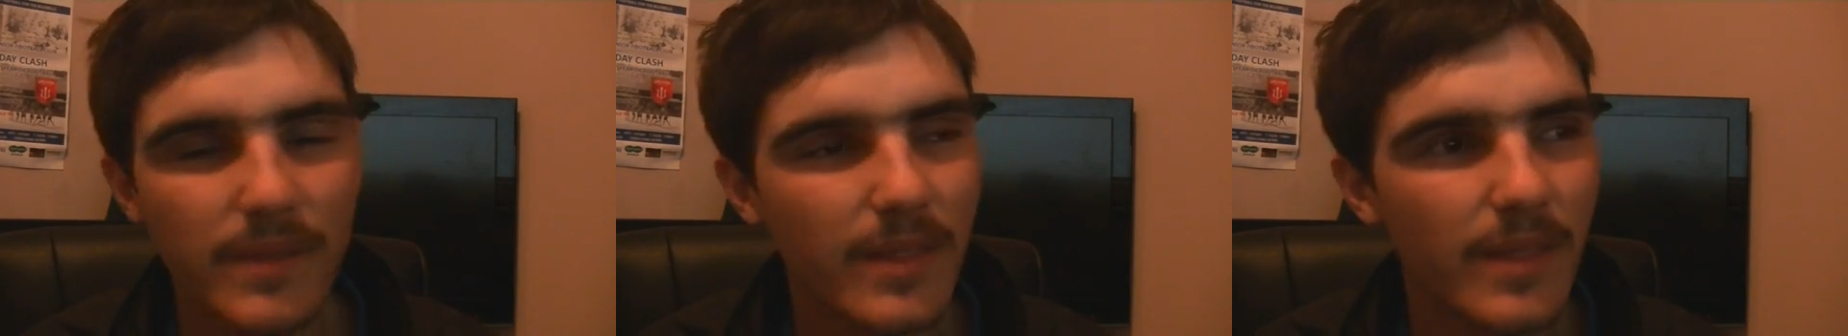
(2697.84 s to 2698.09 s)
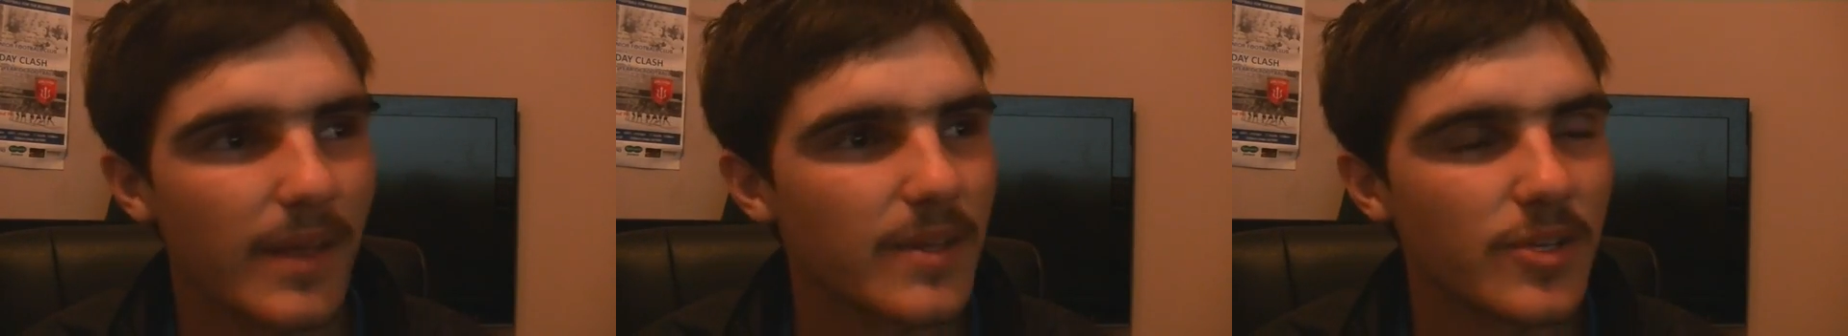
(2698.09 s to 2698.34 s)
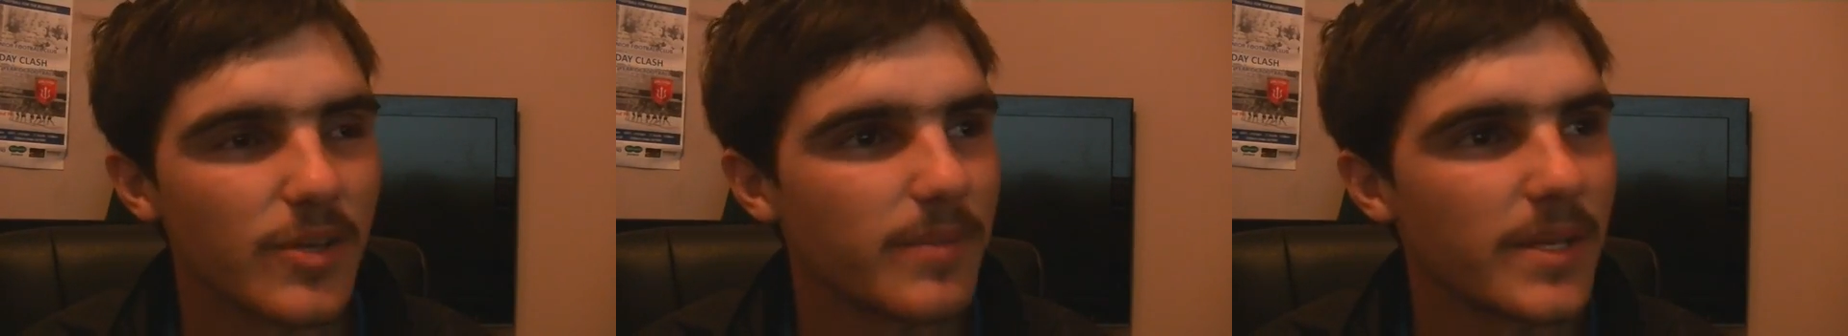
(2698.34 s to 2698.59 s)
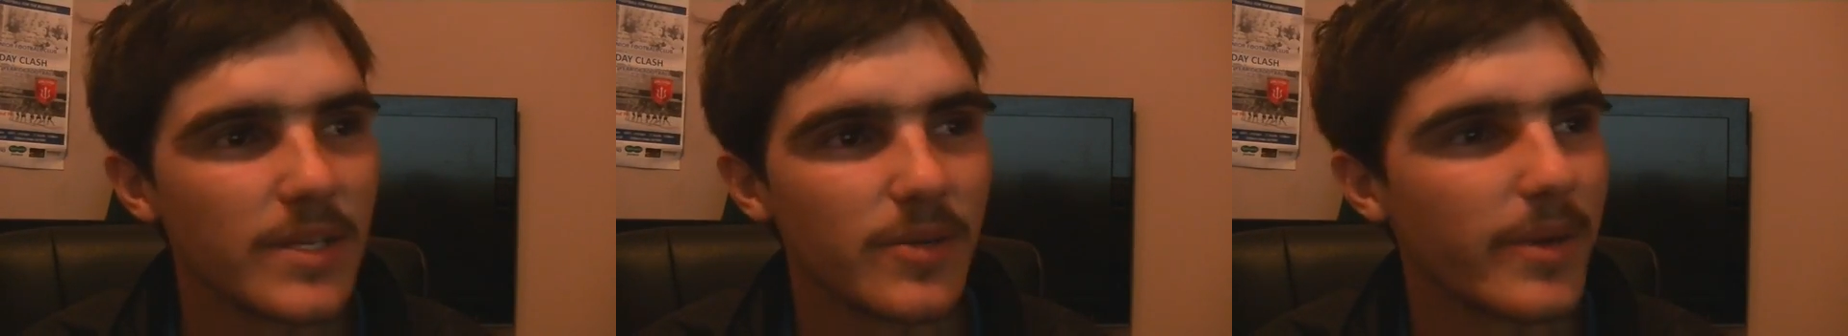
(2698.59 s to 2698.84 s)
they should be
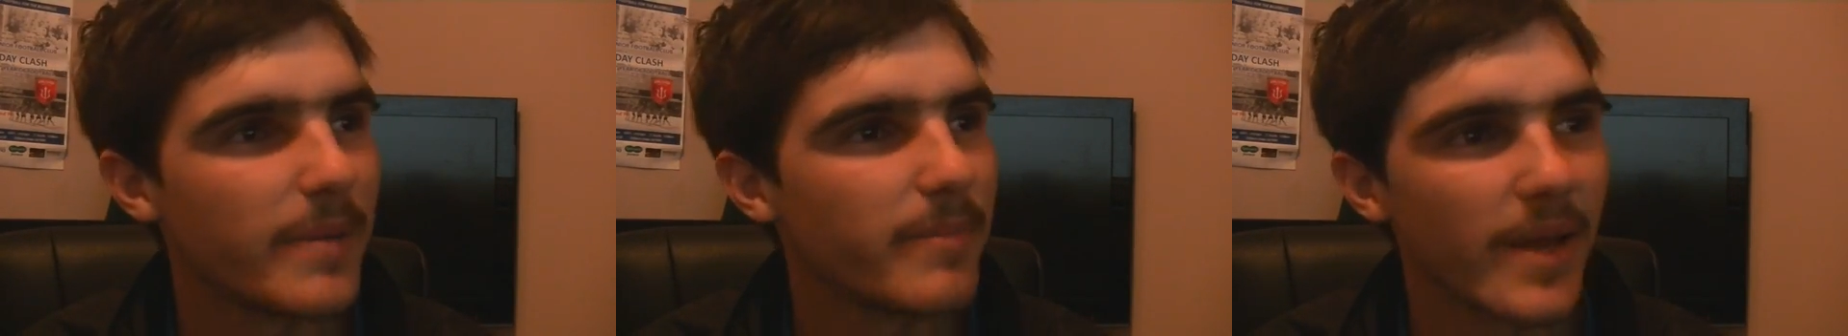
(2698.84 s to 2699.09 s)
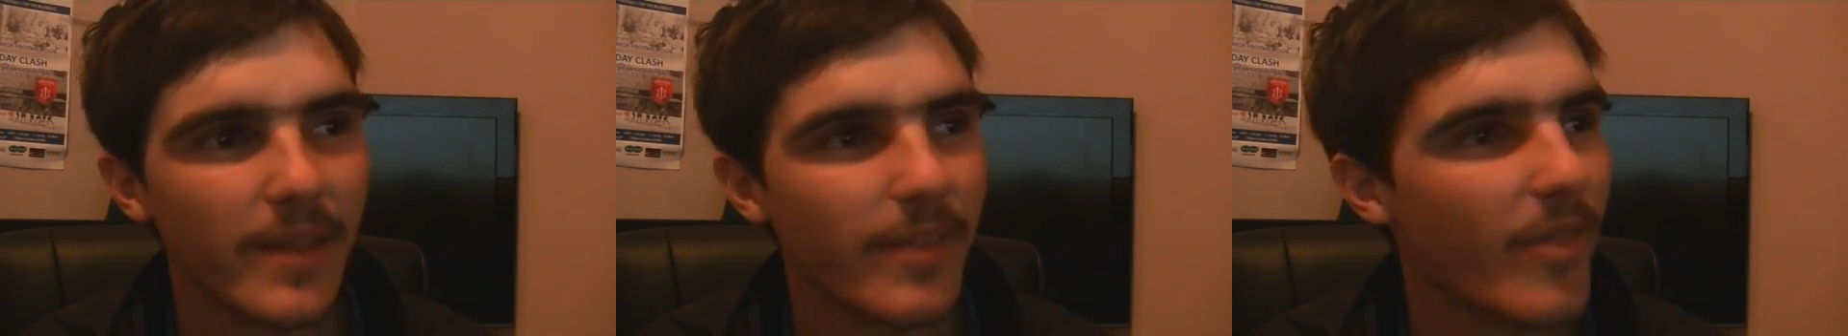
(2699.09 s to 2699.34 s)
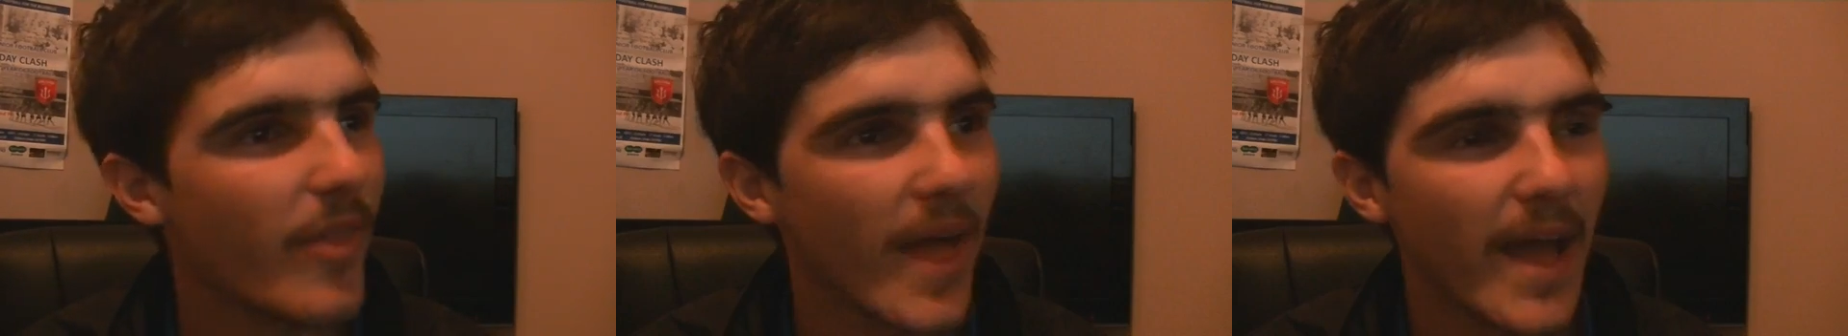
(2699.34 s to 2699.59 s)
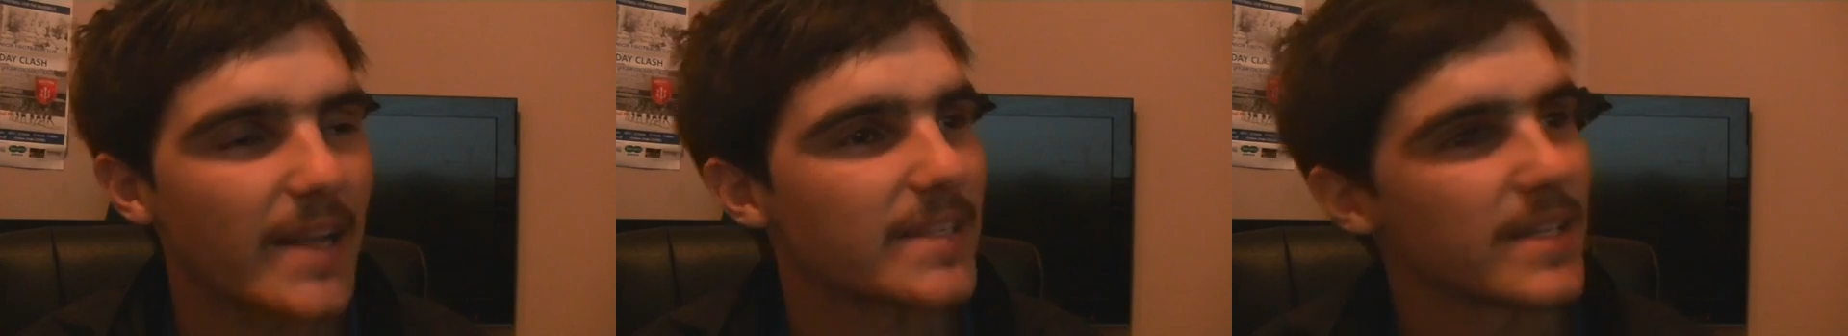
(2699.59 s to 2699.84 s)
doing better than
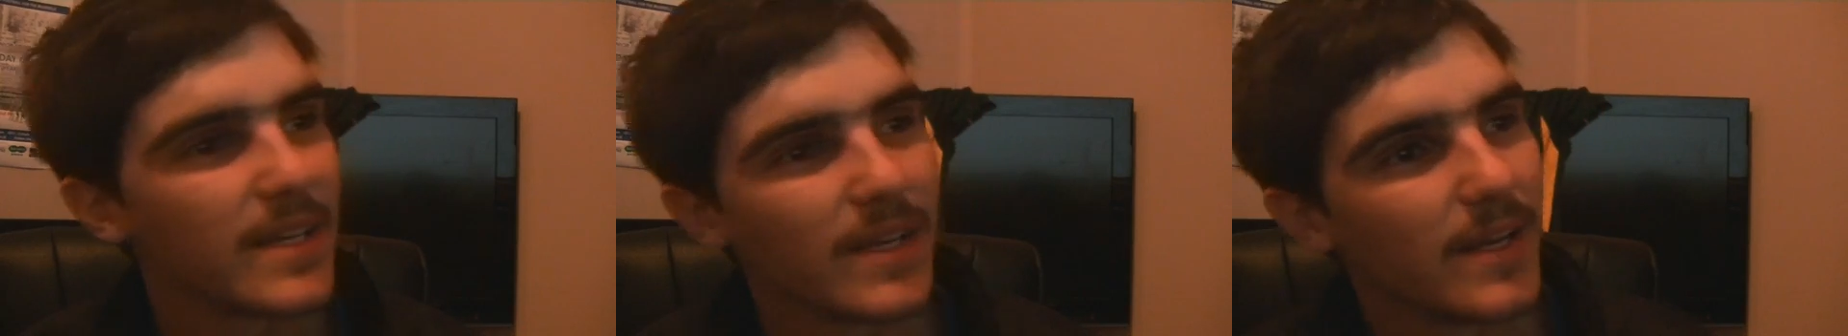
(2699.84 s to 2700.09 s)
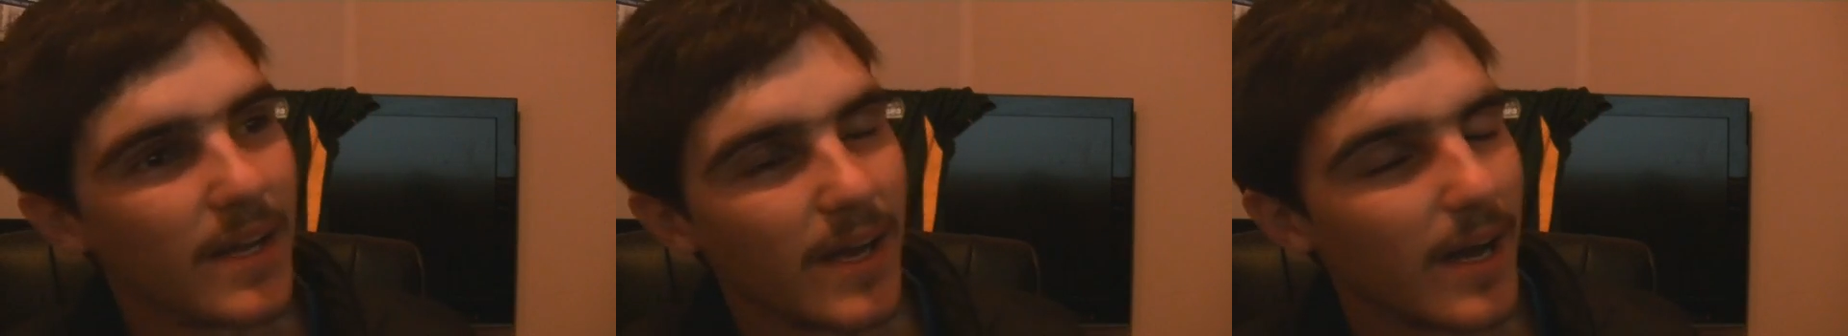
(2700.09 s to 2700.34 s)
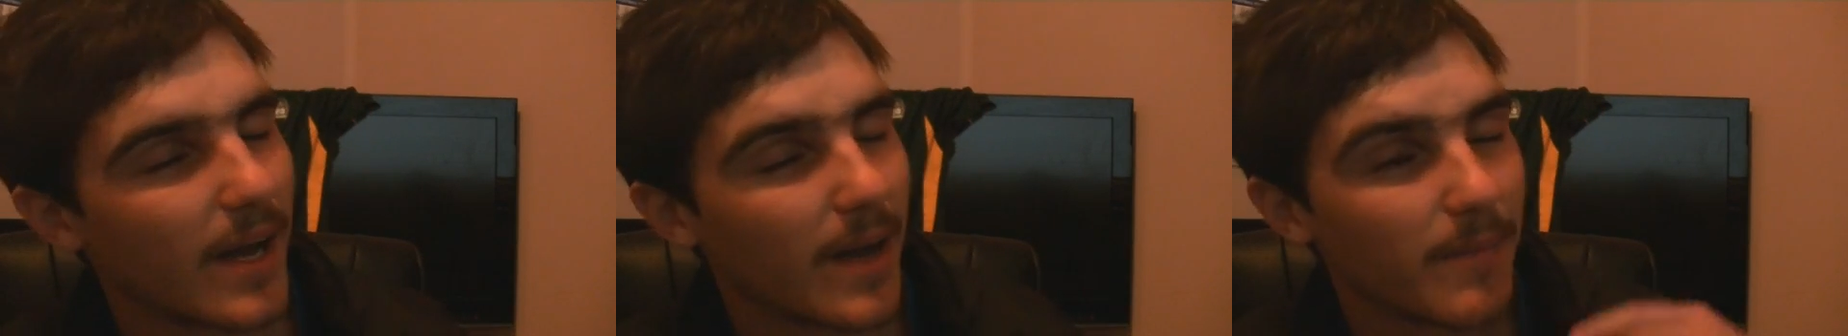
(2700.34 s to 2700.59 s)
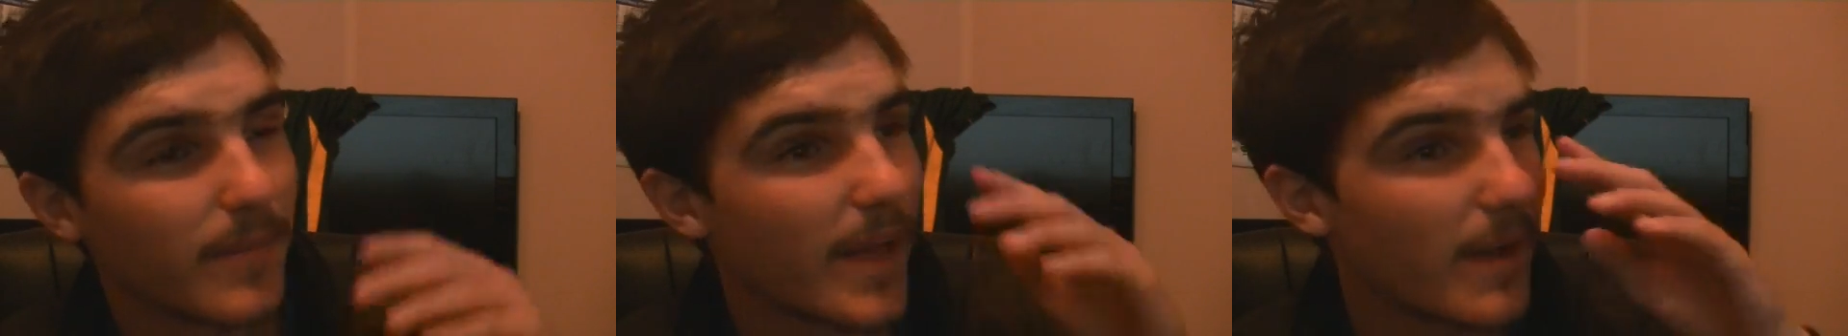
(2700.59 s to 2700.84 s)
that.
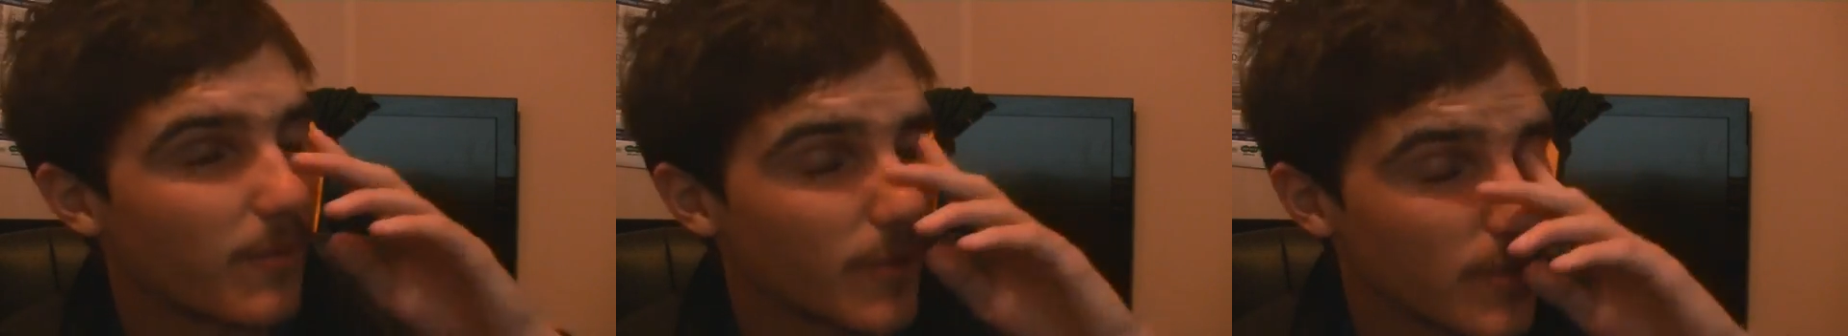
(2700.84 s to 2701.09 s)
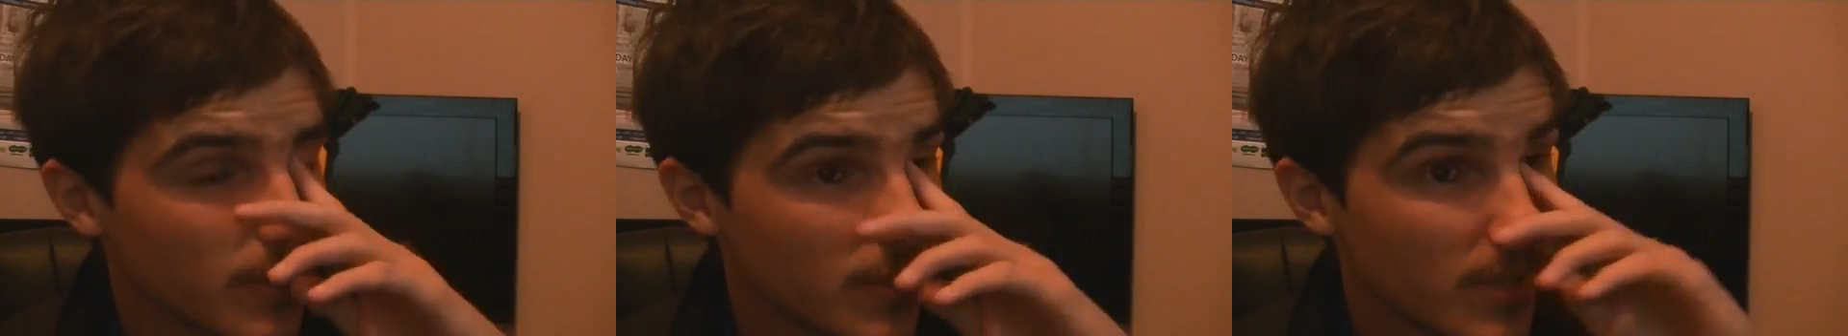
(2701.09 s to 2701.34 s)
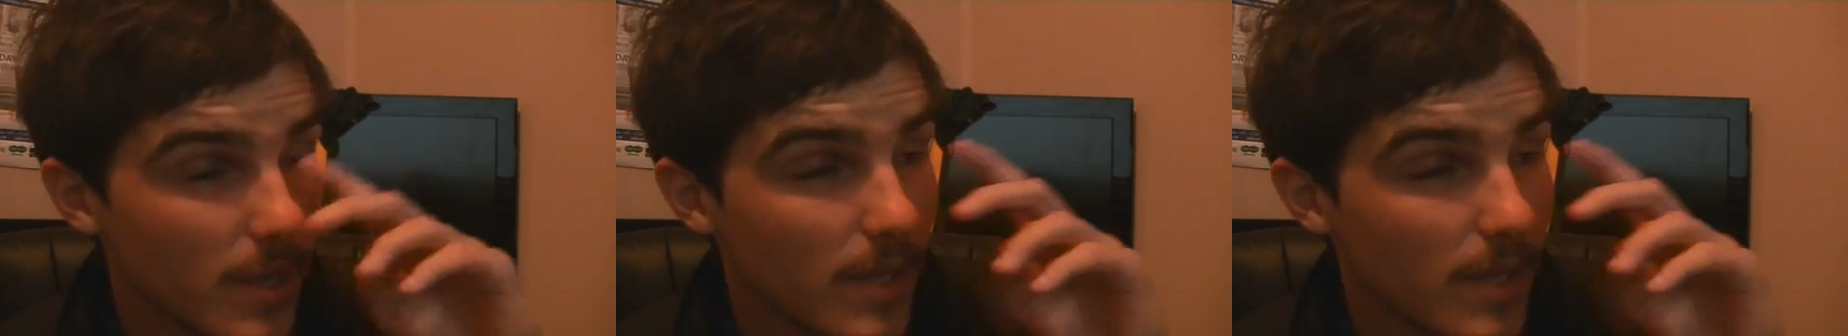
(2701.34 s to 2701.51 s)
That was